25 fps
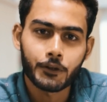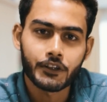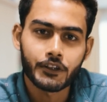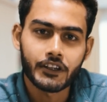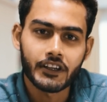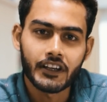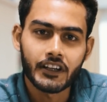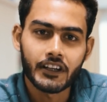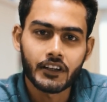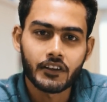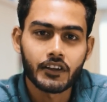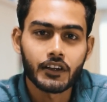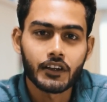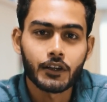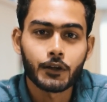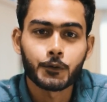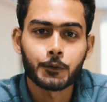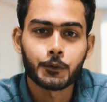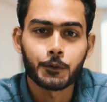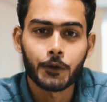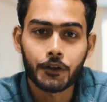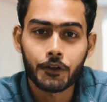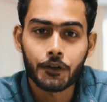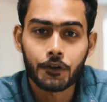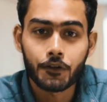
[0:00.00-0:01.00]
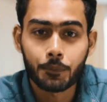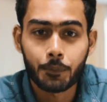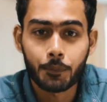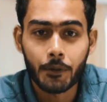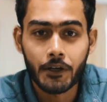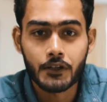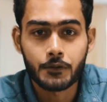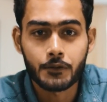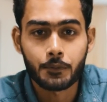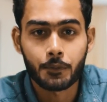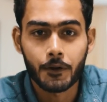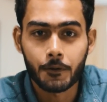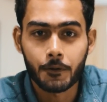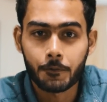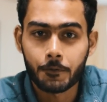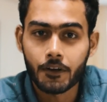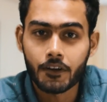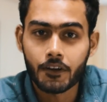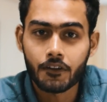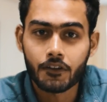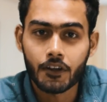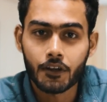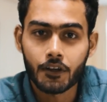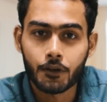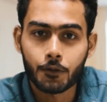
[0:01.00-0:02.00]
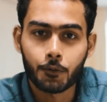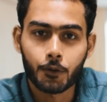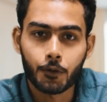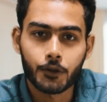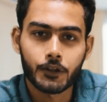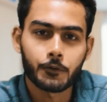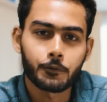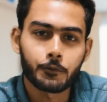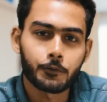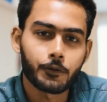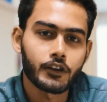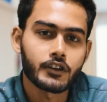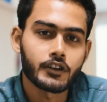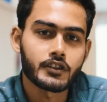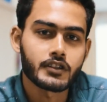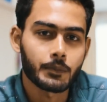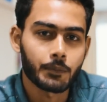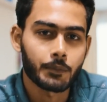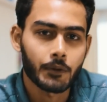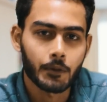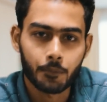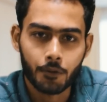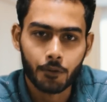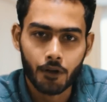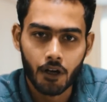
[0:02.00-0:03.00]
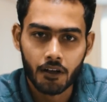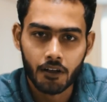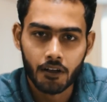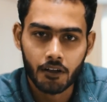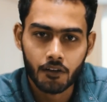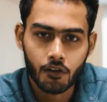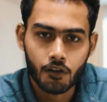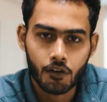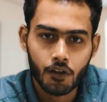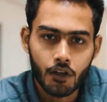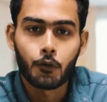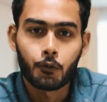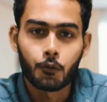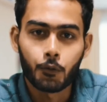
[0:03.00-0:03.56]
the Etsy's first page preferences for the free shipping products.